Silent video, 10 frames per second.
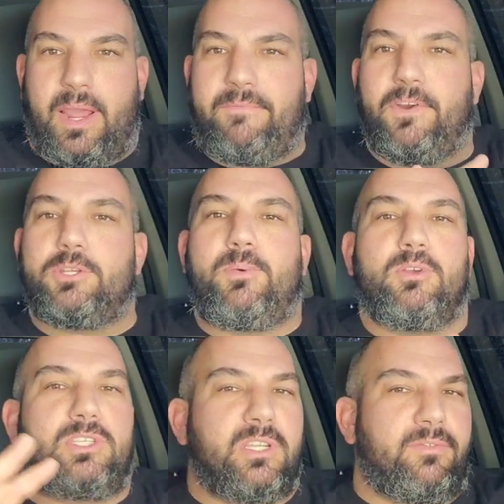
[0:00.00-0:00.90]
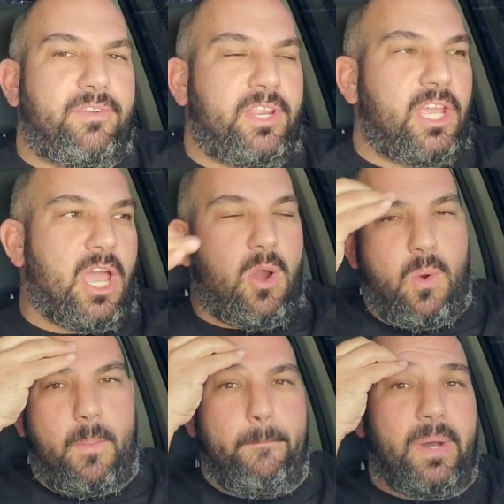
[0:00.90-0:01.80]
when I first posted a
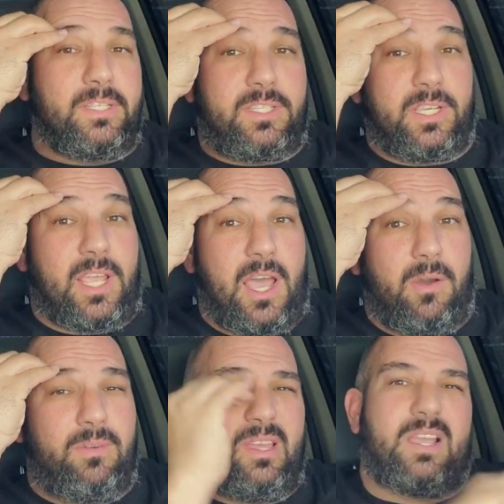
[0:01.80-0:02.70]
video months ago,